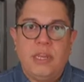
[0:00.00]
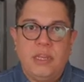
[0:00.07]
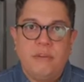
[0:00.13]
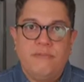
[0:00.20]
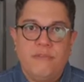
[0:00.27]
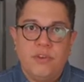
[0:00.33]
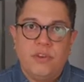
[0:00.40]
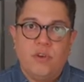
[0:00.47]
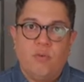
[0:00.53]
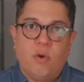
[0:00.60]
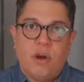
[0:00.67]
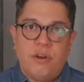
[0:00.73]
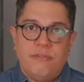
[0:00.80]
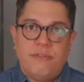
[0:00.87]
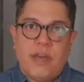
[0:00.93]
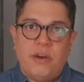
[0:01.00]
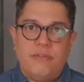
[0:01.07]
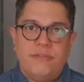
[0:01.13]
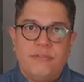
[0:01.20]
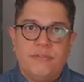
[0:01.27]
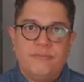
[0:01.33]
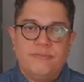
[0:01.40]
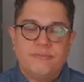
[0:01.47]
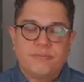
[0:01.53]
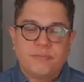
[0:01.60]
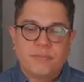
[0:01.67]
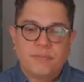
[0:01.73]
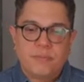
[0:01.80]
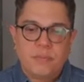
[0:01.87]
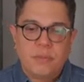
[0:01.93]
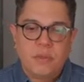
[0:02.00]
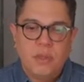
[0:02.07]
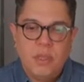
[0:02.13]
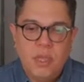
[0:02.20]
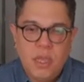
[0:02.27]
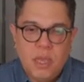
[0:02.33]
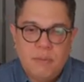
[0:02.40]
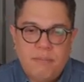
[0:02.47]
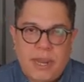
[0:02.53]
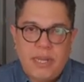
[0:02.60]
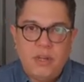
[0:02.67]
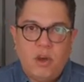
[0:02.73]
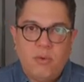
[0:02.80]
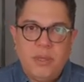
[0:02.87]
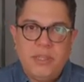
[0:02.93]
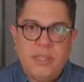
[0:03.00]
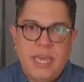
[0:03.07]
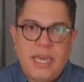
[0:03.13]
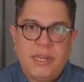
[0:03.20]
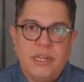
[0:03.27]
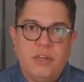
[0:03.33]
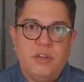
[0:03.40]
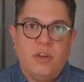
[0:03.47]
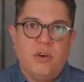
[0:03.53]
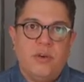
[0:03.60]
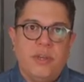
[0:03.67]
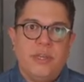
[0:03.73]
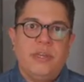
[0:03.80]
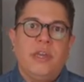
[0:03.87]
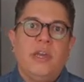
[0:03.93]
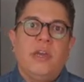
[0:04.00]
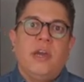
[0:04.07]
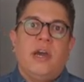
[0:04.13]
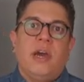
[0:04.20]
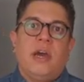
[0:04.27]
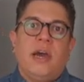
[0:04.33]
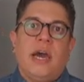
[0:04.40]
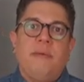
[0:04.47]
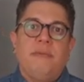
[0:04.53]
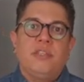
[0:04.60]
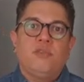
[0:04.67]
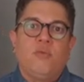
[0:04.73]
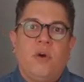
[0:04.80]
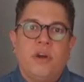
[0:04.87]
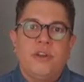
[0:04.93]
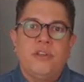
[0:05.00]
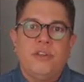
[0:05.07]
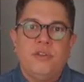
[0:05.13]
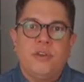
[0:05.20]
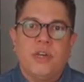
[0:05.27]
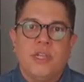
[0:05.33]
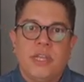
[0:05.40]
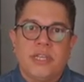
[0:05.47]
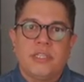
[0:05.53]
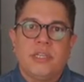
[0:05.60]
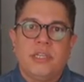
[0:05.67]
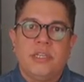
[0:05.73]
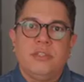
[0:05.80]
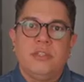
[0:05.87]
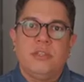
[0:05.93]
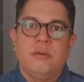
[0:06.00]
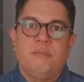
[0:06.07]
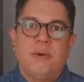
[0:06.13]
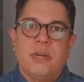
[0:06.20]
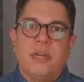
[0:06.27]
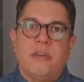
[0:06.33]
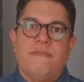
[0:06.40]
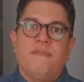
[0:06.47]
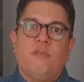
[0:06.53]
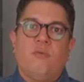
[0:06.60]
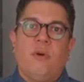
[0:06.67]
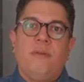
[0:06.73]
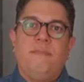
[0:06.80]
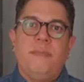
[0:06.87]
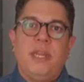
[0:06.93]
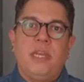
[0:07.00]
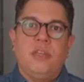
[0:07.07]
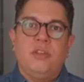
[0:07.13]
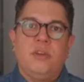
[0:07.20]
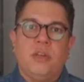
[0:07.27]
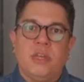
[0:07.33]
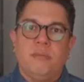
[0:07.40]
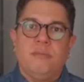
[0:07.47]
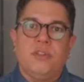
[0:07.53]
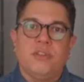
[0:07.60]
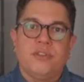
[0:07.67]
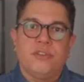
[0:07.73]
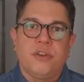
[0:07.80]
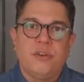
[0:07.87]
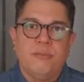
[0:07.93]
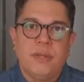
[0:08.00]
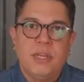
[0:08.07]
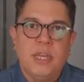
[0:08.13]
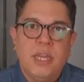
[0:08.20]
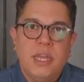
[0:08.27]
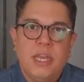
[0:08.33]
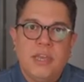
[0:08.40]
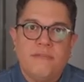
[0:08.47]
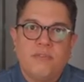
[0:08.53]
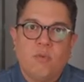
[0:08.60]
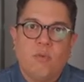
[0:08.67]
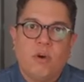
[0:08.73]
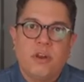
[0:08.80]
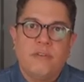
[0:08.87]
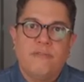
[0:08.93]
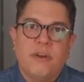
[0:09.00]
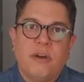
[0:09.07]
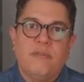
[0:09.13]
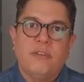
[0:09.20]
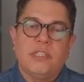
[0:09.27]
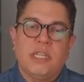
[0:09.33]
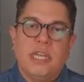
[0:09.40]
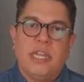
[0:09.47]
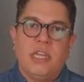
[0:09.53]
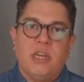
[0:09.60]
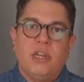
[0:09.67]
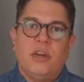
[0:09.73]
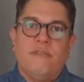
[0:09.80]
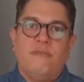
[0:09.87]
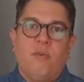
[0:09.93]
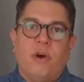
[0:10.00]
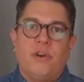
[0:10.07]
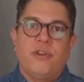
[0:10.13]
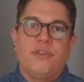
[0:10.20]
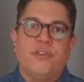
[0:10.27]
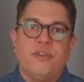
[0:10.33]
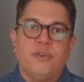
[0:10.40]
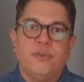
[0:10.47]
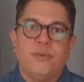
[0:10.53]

for your water valve. By knowing that and knowing how much water you collected into the bucket for 1 minute, you can determine if the water valve is letting enough water through.